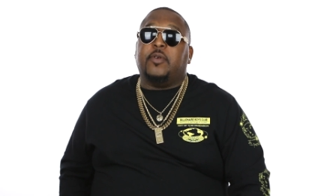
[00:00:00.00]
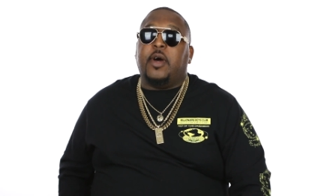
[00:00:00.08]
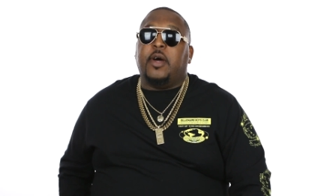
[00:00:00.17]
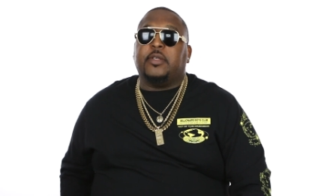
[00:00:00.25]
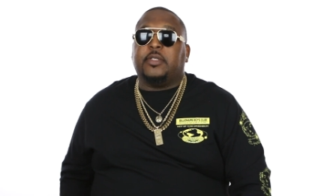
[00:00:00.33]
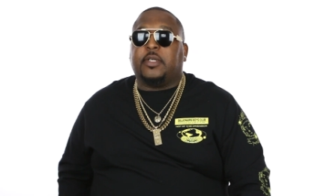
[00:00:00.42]
Well,
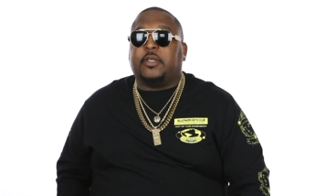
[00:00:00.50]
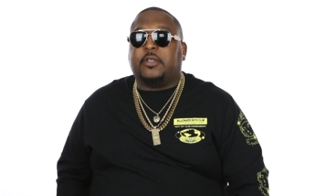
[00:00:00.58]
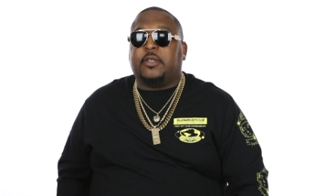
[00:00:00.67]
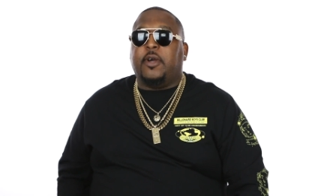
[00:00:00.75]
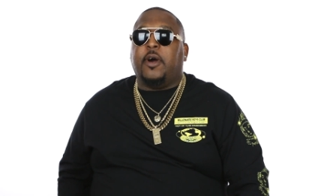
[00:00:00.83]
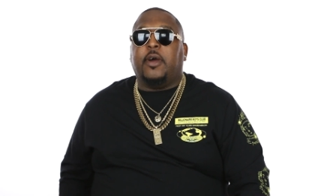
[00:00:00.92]
I was a
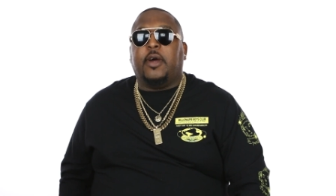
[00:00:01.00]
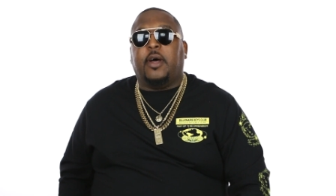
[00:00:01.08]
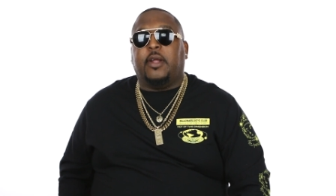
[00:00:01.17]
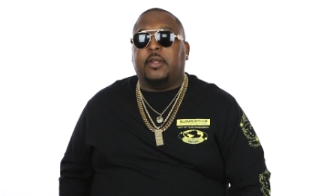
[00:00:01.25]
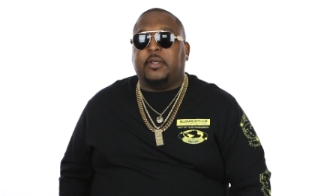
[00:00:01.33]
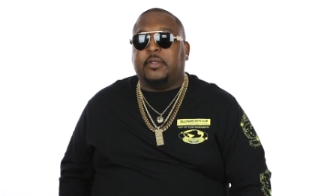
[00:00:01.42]
car
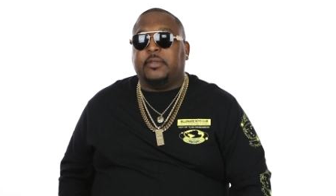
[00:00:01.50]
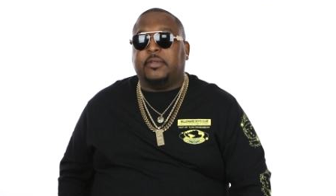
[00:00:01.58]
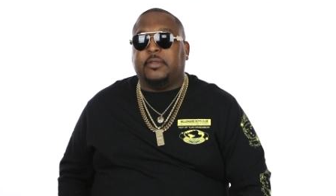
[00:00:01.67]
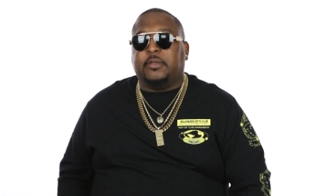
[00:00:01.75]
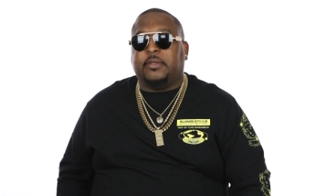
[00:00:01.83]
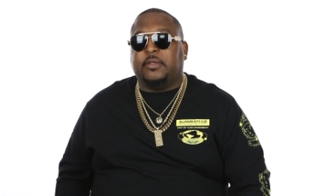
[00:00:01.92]
hauler.
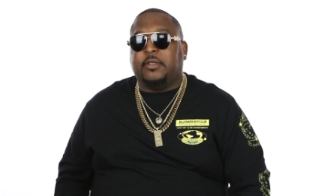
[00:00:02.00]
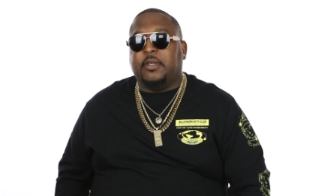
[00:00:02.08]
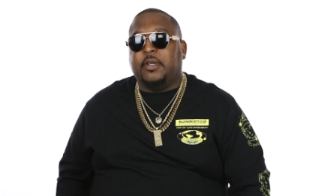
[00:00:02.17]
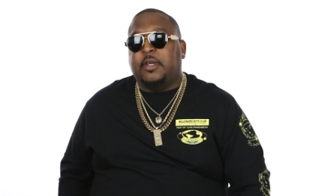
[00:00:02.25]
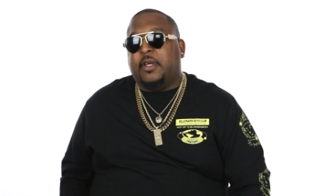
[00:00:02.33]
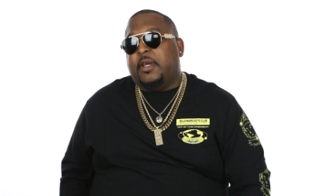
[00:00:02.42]

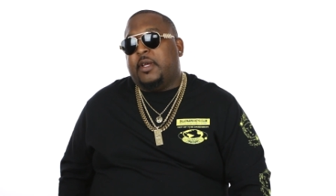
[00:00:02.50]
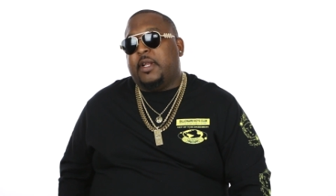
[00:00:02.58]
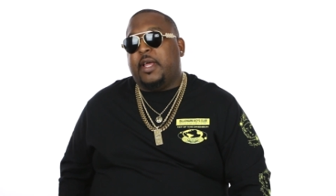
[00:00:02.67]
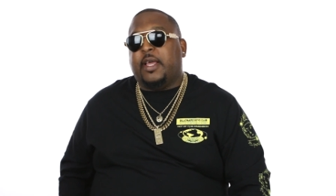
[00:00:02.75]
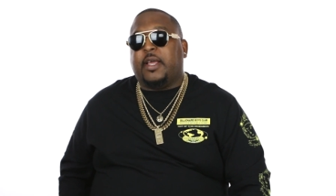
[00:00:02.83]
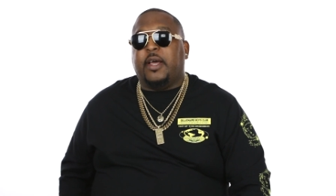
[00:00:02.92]

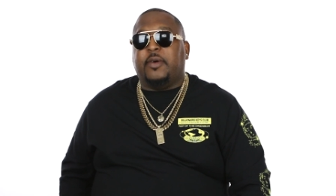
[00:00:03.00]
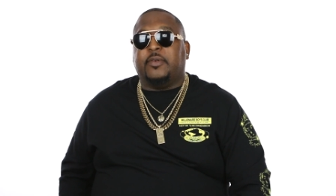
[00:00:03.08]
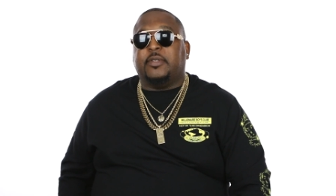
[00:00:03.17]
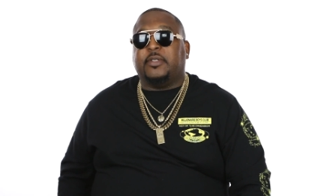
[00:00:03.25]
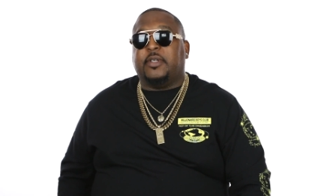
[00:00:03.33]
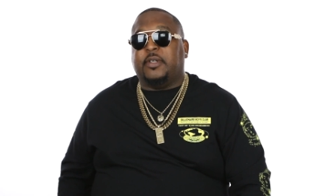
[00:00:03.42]
Like I
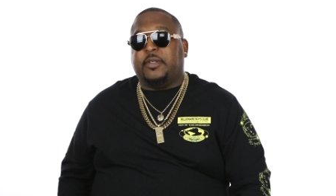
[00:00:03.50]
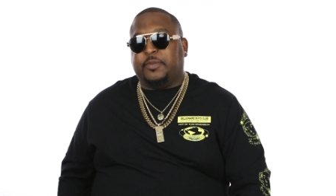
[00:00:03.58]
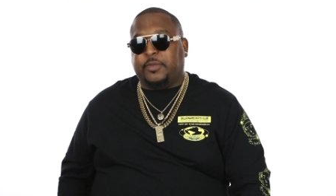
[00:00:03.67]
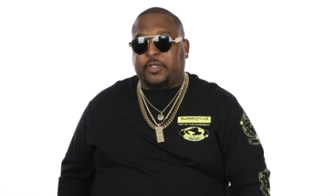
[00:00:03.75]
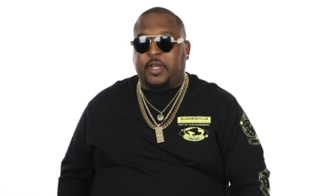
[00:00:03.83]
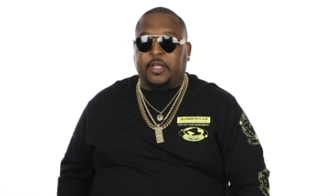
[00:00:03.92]
was
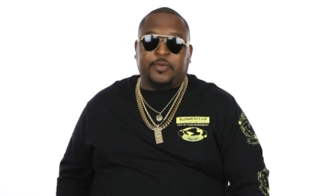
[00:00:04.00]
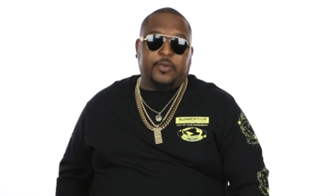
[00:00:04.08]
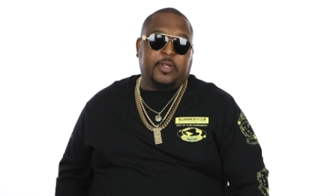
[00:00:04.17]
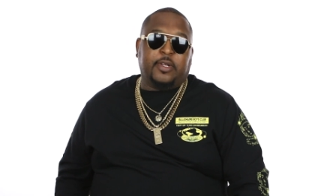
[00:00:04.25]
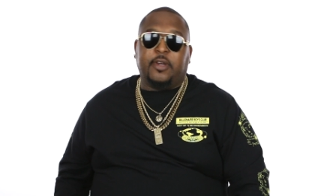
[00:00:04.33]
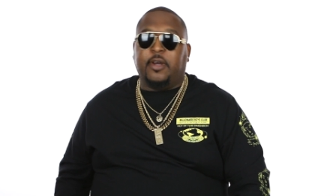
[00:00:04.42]
um,
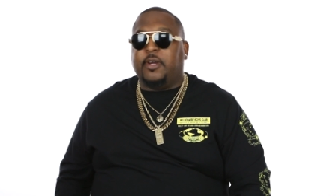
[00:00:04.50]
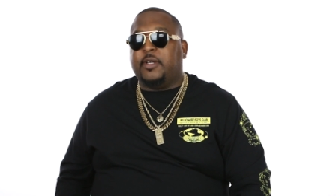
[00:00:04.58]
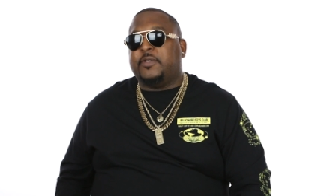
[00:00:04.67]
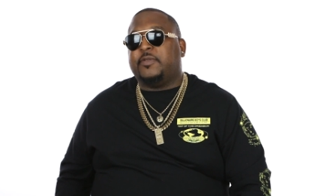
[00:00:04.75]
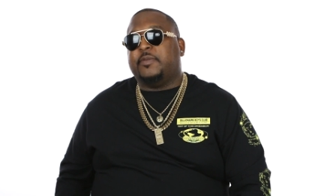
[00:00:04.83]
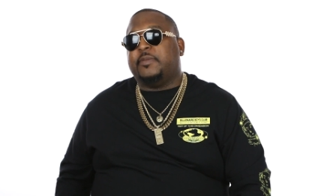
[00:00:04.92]
transporting
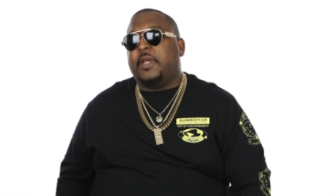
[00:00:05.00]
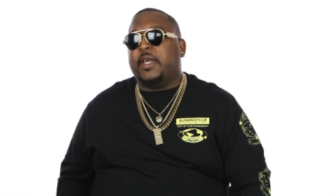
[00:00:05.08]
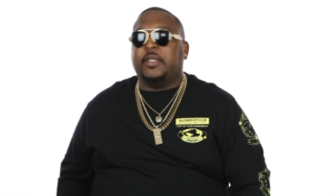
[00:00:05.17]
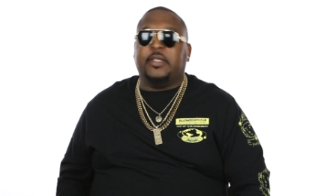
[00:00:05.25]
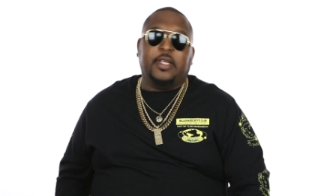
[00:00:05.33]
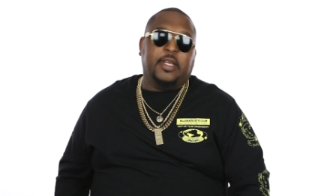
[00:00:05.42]
cars from
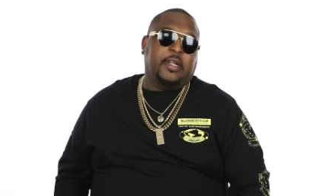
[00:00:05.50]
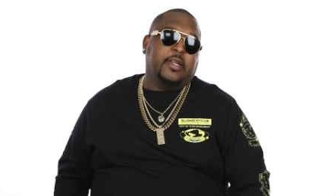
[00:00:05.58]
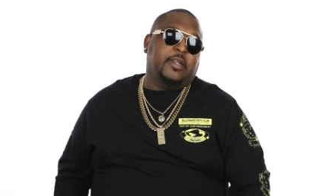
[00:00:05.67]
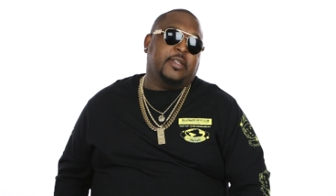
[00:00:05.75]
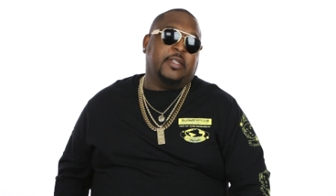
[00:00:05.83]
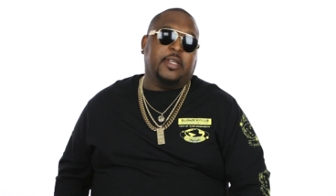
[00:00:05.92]
like
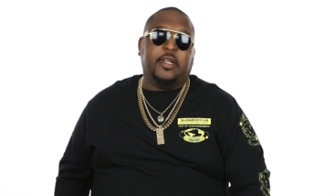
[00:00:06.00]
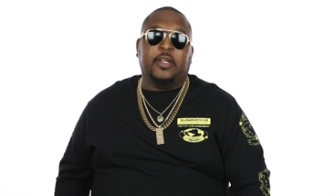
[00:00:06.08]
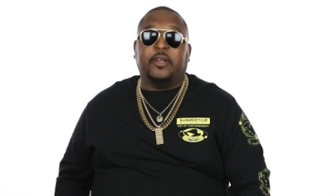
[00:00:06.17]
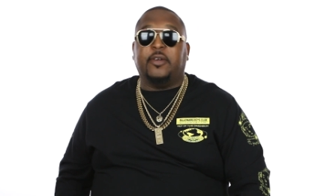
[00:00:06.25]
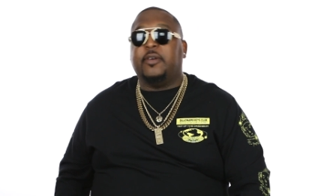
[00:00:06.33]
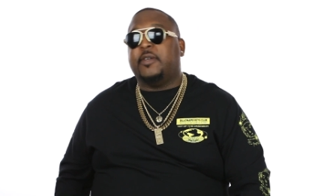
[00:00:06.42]
dealer to
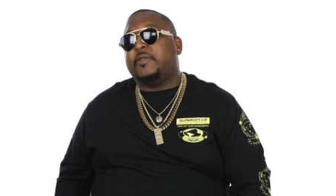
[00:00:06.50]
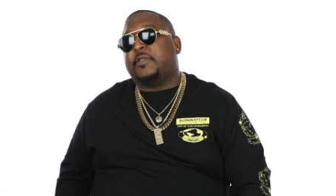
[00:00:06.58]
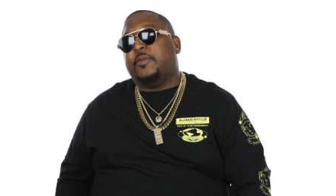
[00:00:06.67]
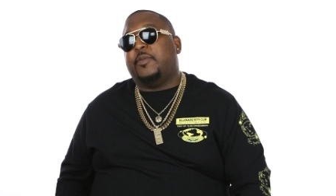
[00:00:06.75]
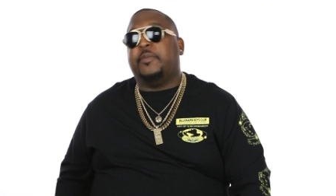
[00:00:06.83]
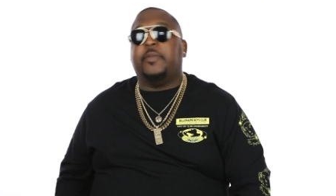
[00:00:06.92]
dealer, or if
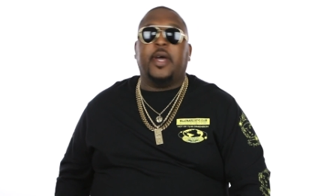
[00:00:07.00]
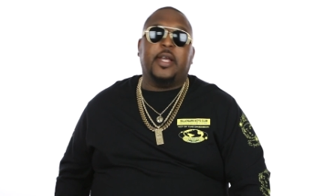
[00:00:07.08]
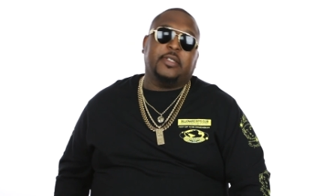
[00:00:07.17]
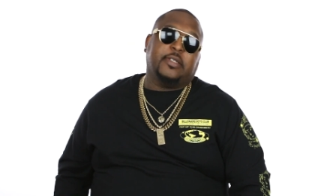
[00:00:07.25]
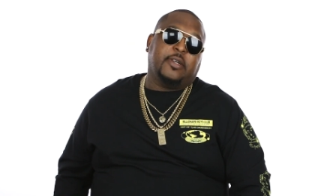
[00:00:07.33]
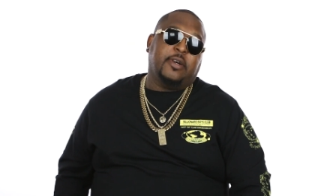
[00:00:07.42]
someone
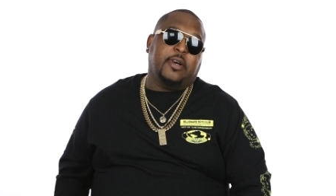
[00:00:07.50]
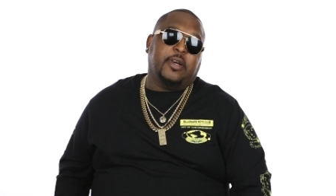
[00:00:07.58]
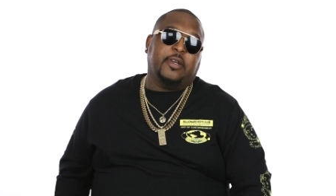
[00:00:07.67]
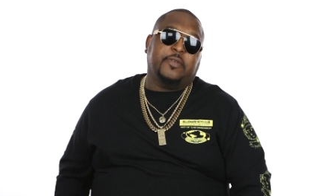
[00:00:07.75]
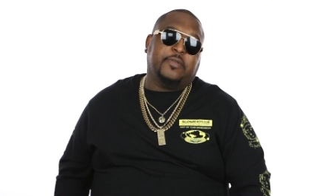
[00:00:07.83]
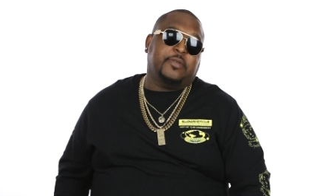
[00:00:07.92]
buys a
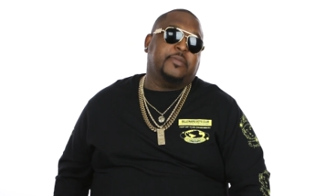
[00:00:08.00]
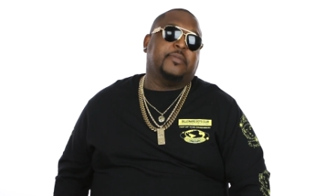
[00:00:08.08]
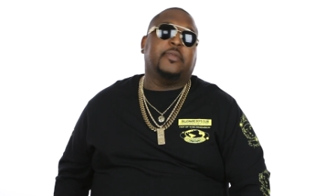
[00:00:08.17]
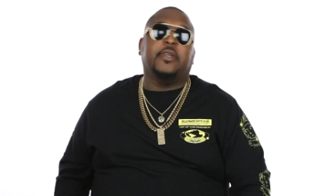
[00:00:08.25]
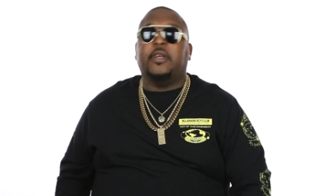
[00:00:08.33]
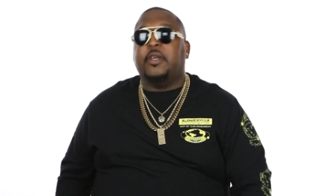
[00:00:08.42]
car from
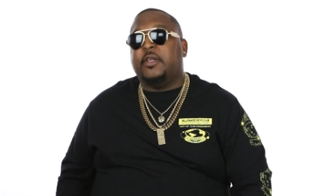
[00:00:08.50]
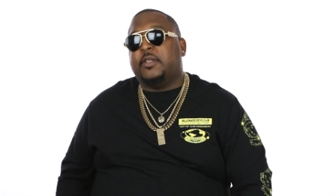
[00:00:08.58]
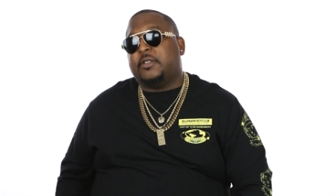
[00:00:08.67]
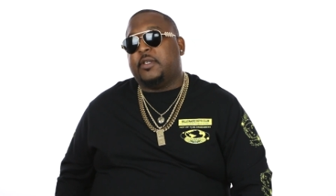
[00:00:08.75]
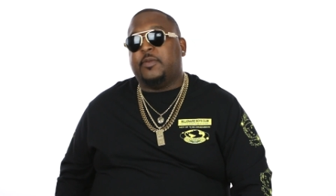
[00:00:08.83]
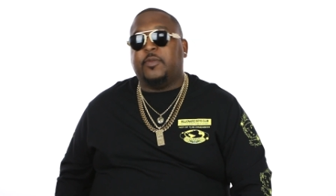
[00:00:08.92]

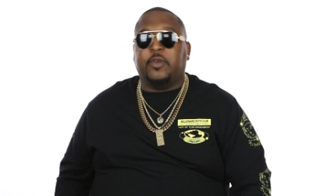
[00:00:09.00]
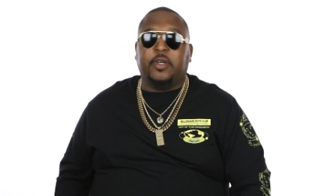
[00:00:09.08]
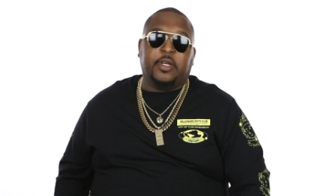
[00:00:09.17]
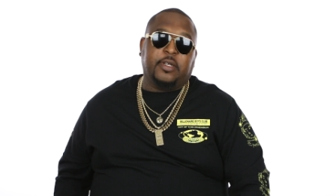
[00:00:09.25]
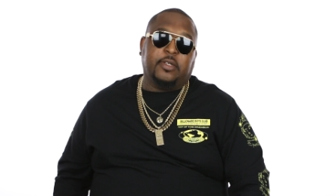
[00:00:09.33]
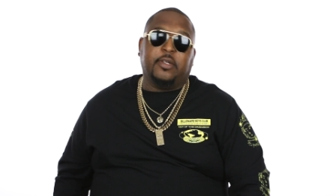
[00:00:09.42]

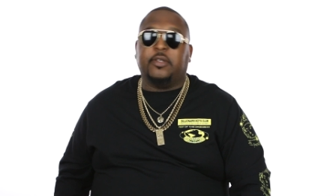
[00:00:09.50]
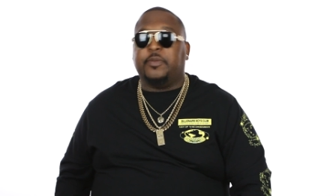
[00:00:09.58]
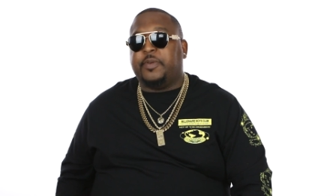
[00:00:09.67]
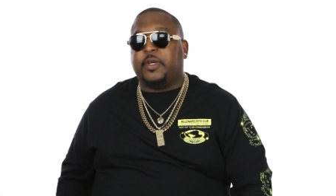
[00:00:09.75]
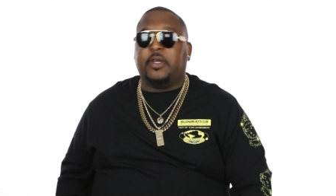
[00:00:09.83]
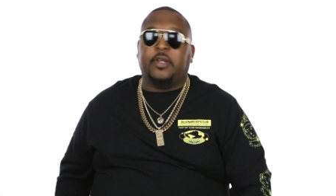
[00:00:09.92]
somewhere, you know, you
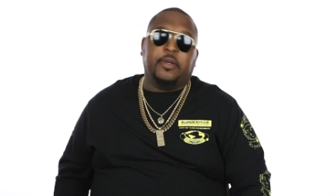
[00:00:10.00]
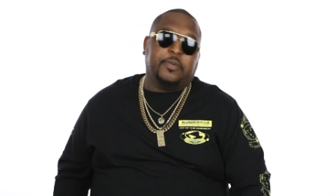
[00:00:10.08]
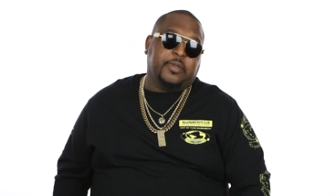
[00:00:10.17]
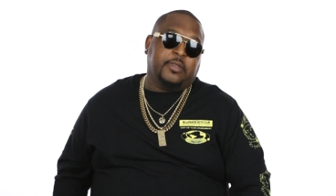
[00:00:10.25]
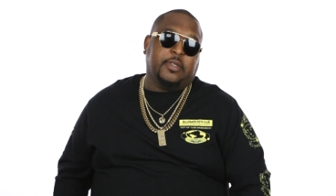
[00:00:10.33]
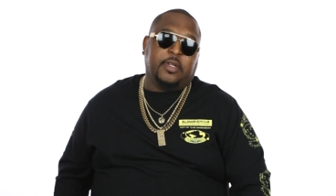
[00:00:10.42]
pick it
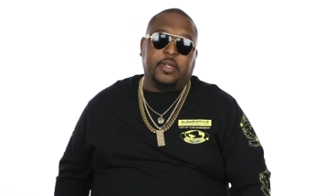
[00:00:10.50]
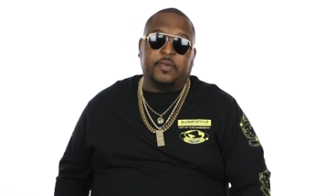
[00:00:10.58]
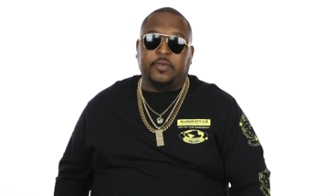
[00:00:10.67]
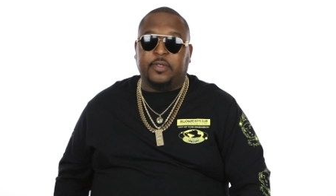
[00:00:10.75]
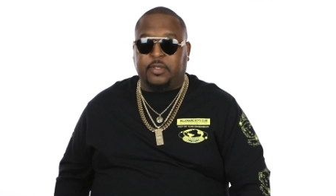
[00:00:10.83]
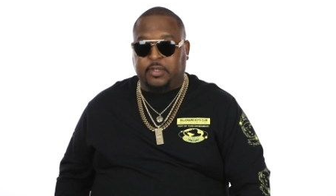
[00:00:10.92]
up and
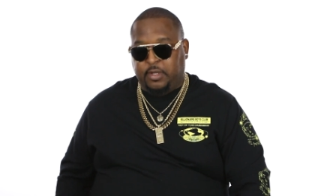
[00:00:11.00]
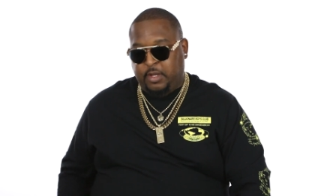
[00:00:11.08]
deliver.